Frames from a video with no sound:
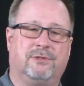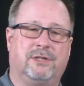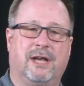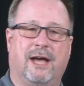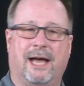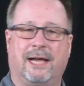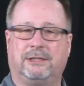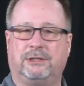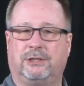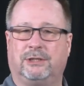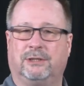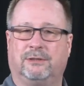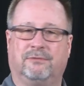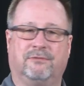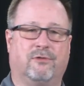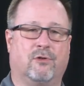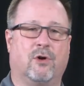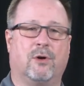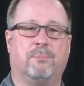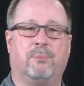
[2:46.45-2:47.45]
touch,
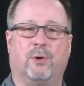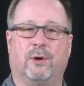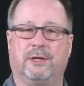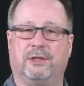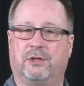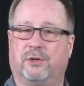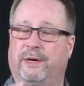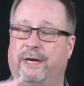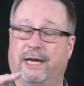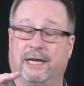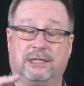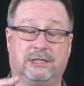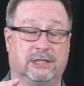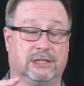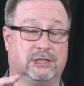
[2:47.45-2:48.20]
4.3-inch.